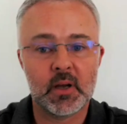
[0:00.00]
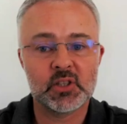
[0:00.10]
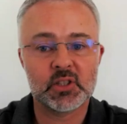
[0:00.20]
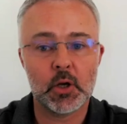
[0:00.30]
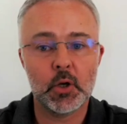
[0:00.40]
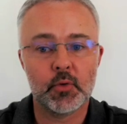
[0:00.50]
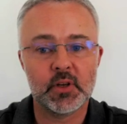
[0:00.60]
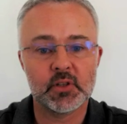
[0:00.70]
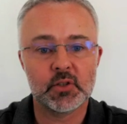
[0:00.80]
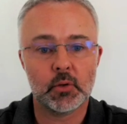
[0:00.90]
my solar
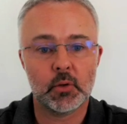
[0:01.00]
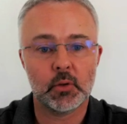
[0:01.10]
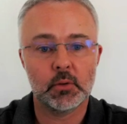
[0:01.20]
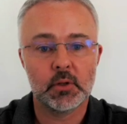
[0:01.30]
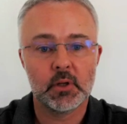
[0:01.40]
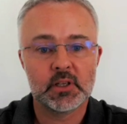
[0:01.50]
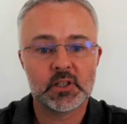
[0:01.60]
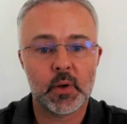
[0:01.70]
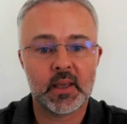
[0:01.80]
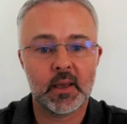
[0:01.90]
install
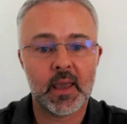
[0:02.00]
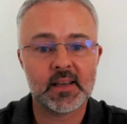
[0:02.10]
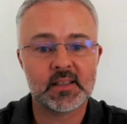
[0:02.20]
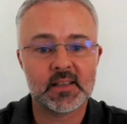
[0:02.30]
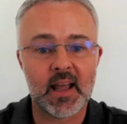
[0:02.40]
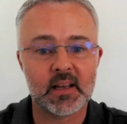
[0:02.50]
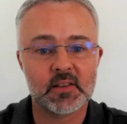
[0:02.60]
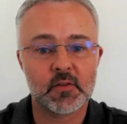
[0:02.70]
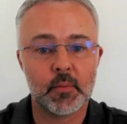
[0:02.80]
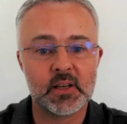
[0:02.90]
so I can get
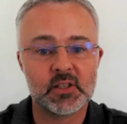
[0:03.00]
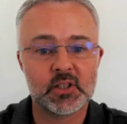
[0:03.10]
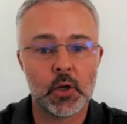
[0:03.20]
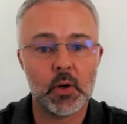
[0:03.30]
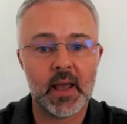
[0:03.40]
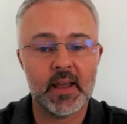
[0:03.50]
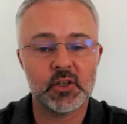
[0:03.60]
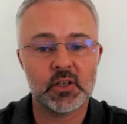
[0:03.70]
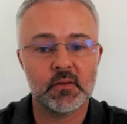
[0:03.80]
stats from my solar edge